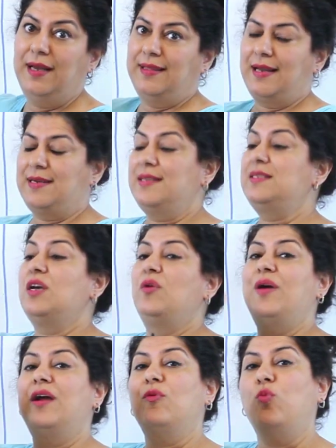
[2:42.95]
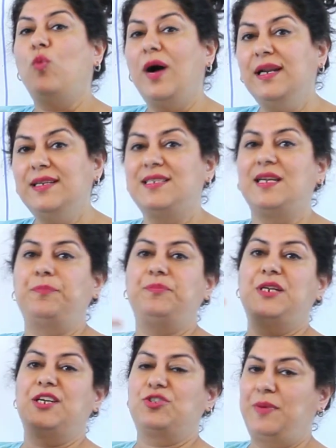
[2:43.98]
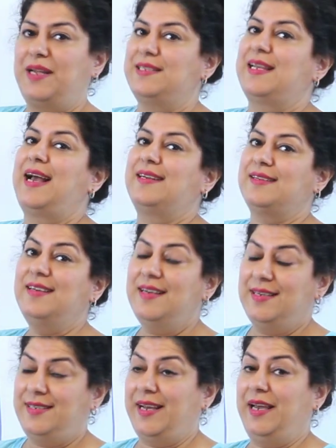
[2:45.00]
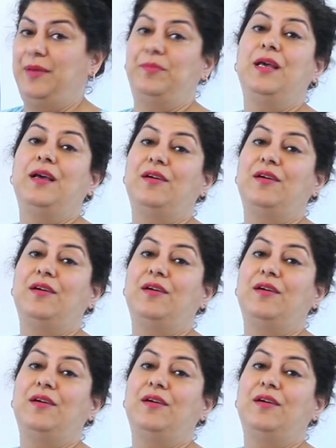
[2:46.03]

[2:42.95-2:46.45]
That is, where one step takes place at a time.